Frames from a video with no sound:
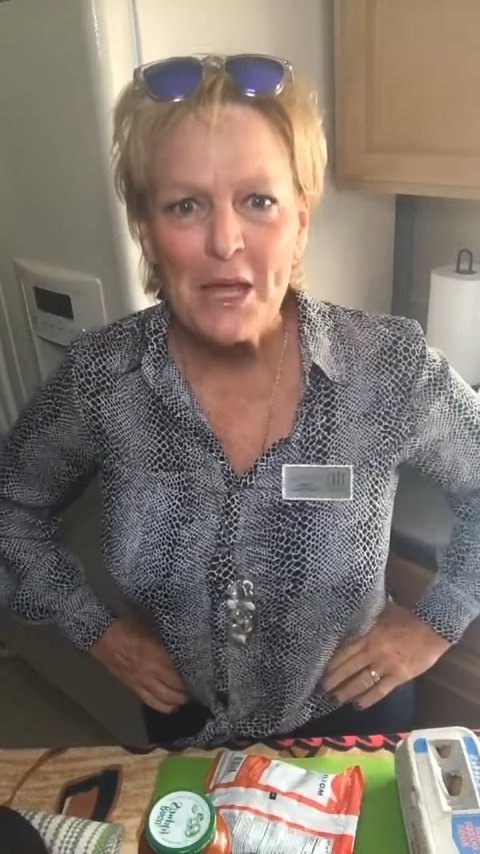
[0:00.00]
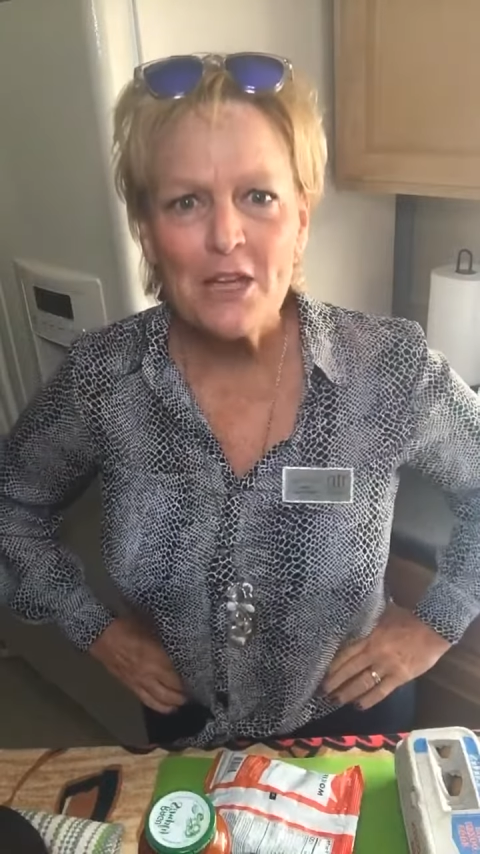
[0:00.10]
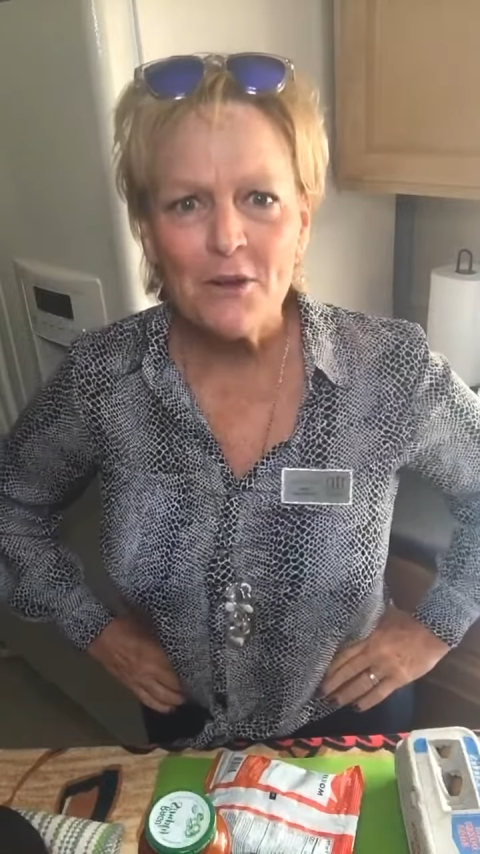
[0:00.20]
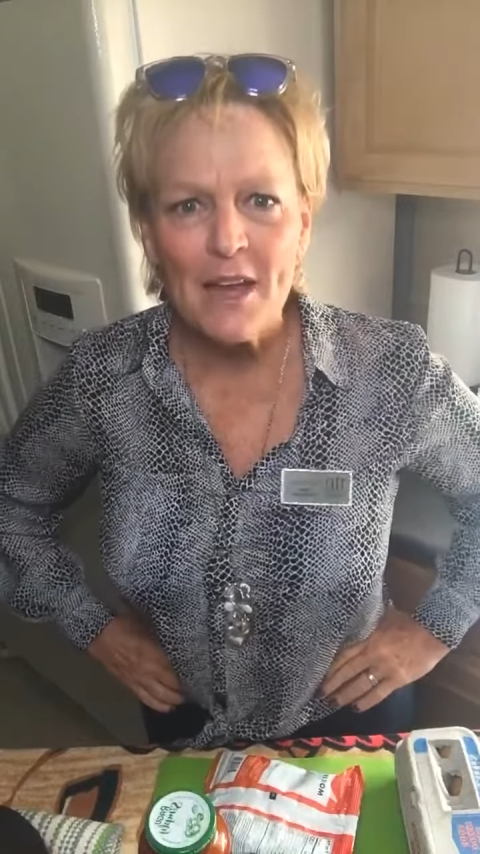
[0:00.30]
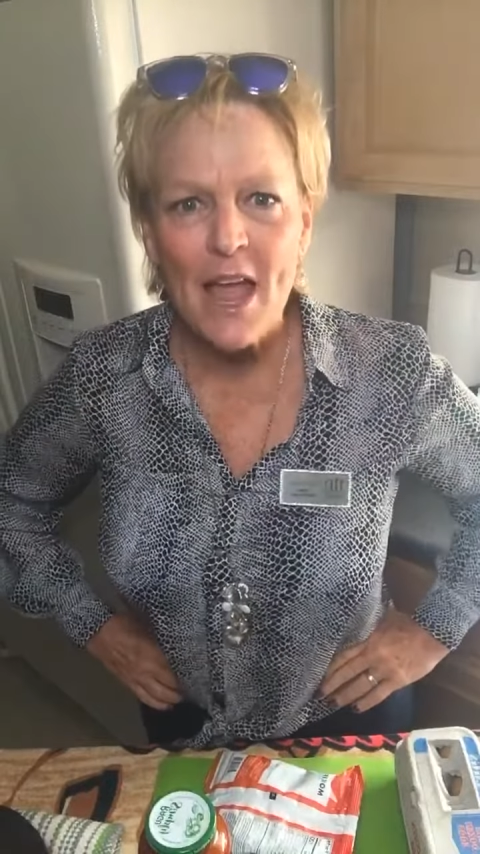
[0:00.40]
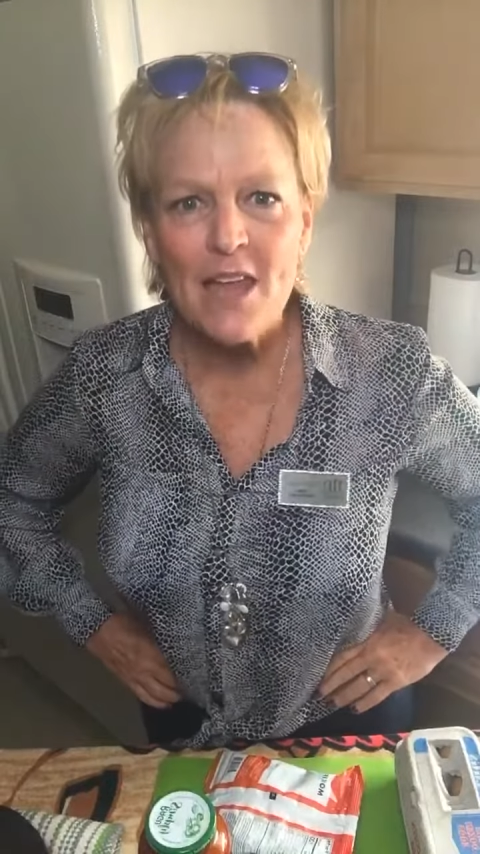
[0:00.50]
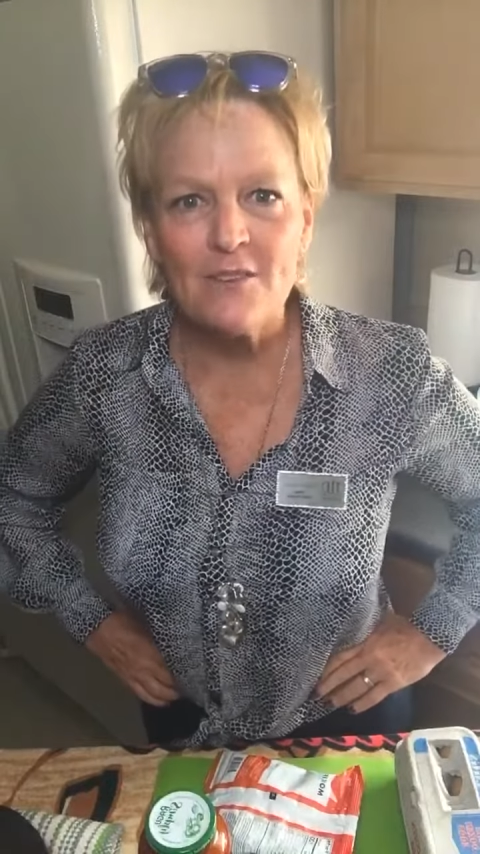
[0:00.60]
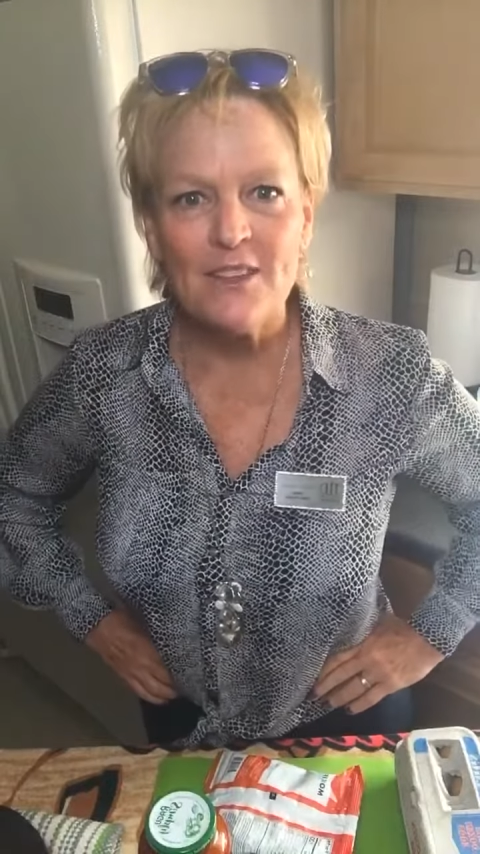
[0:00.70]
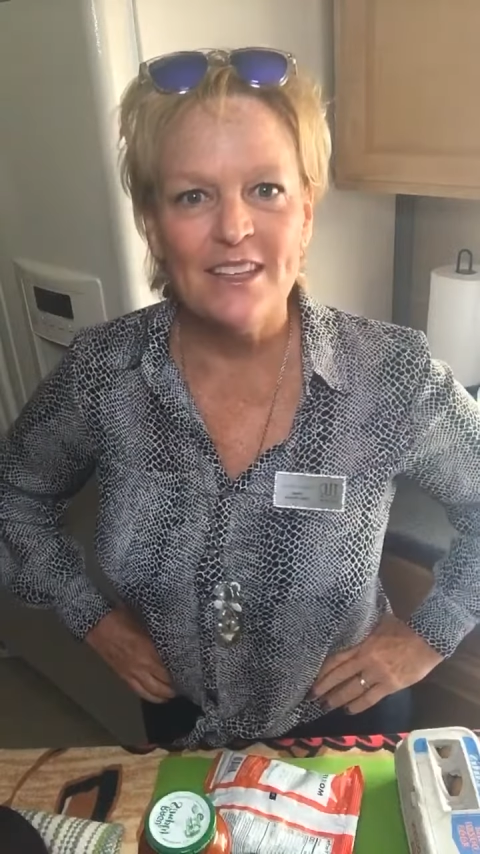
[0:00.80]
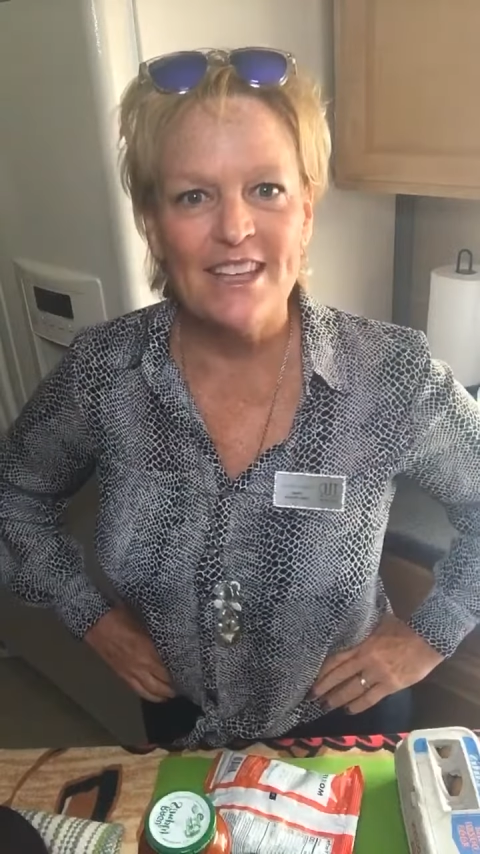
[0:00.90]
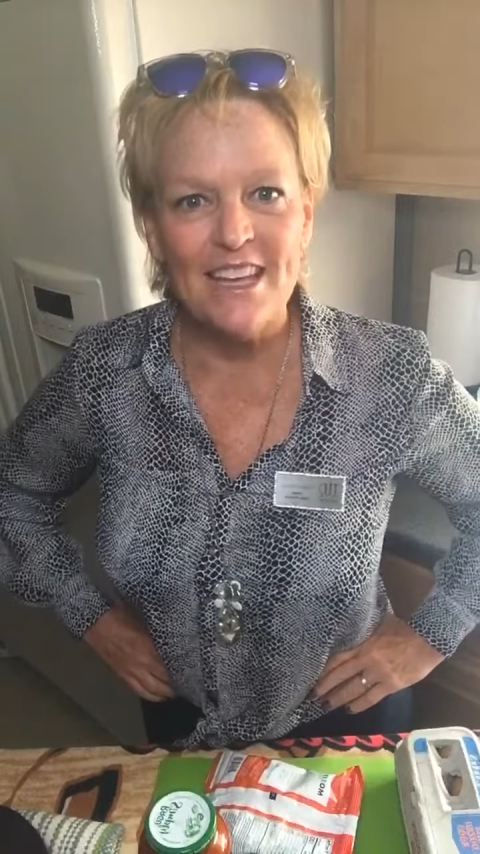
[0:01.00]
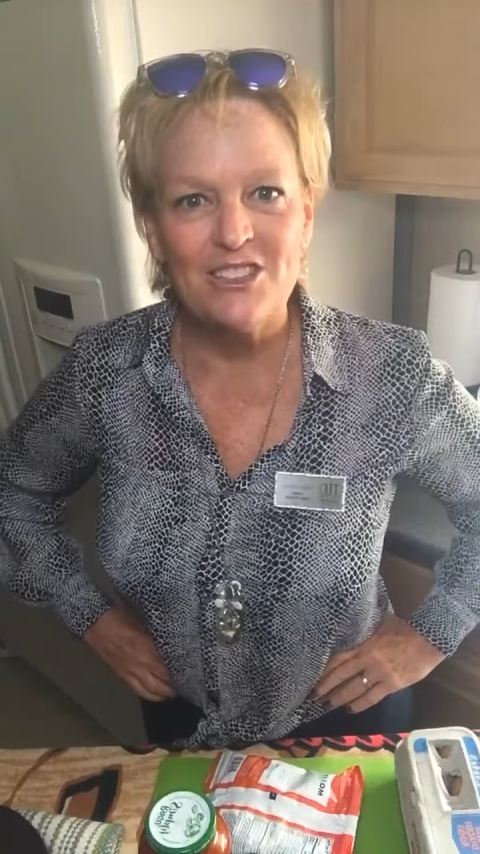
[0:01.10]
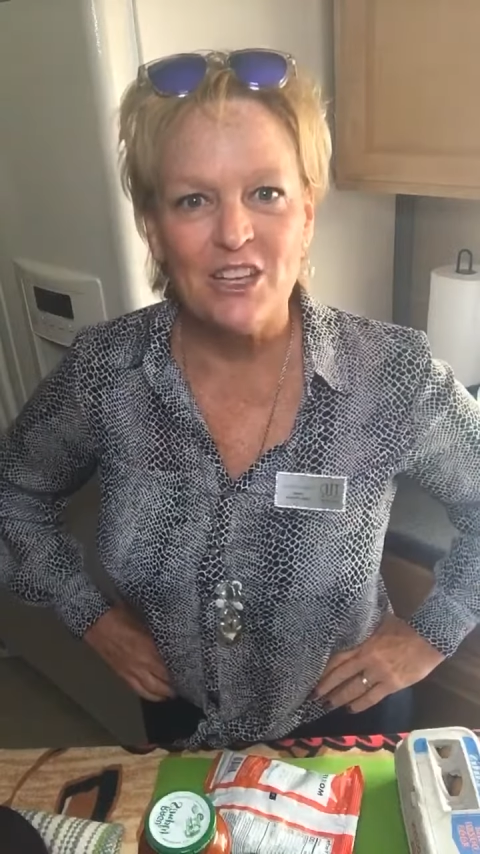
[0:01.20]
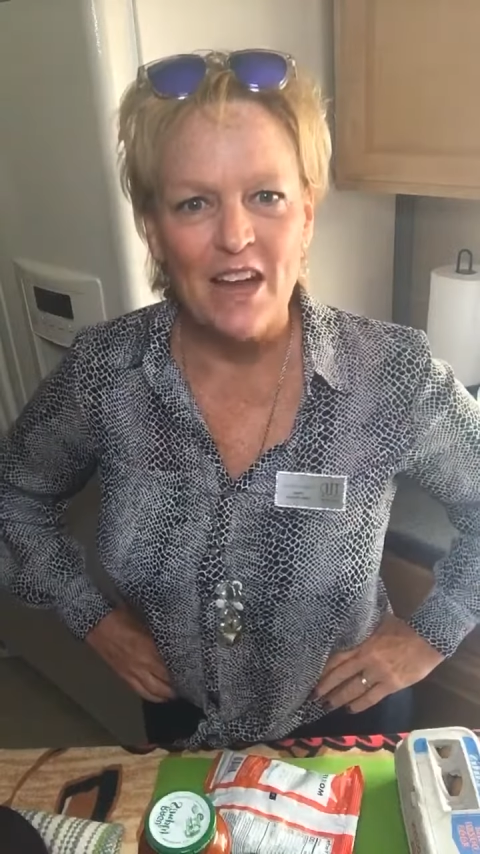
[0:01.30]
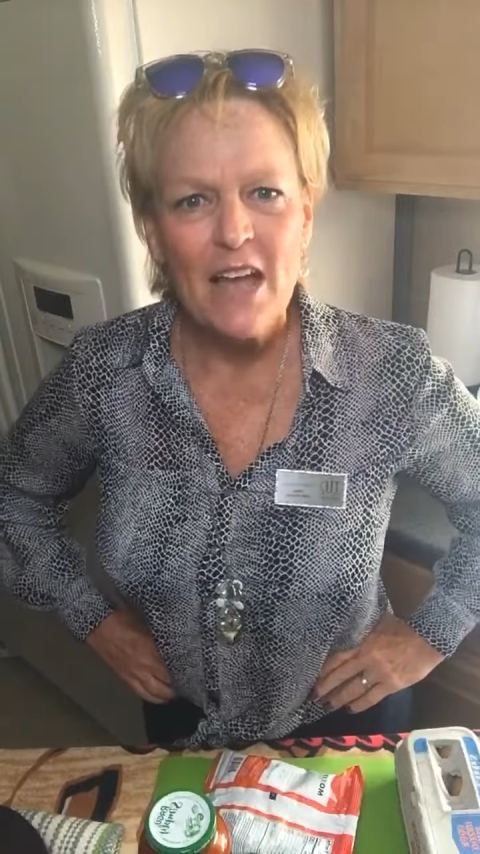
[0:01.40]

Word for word: creative in the kitchen.